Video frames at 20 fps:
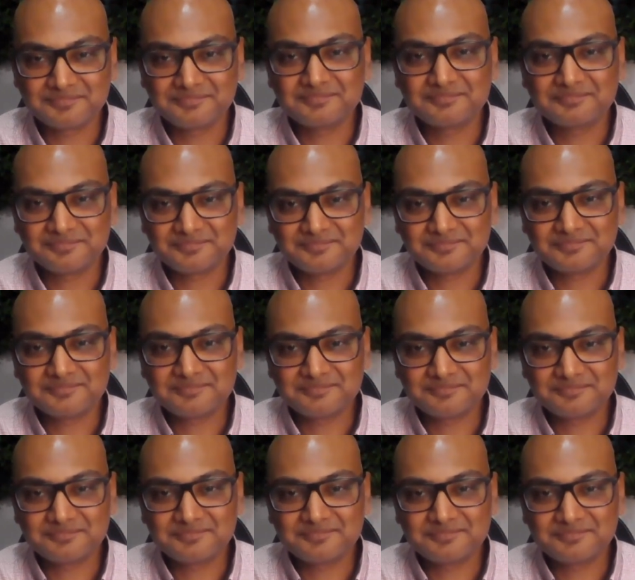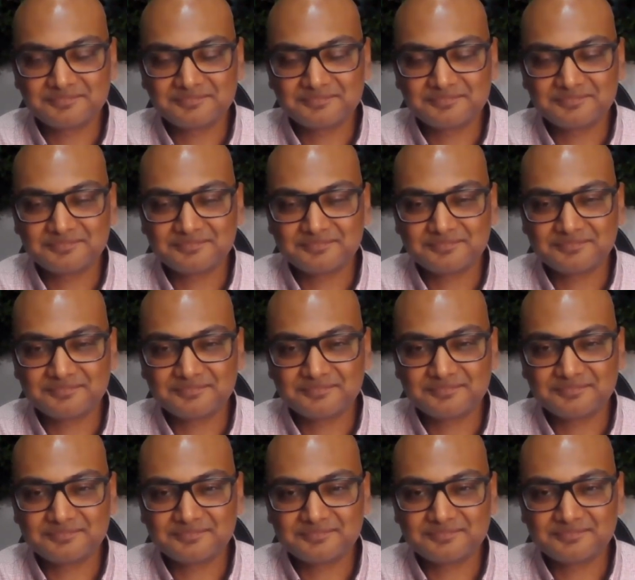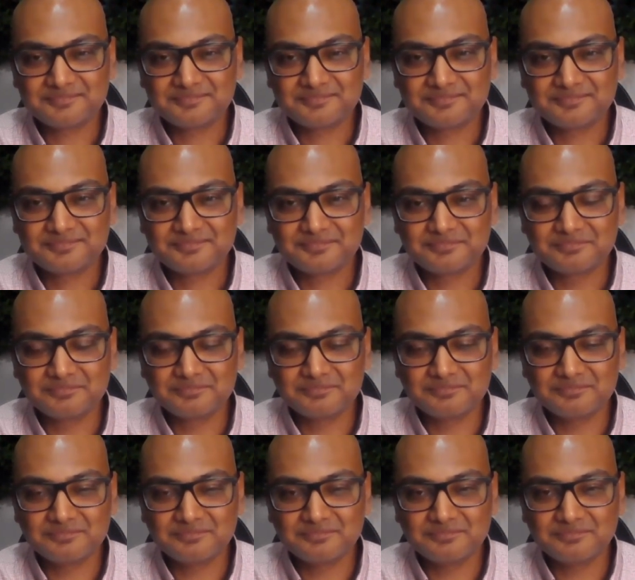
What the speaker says: [no speech]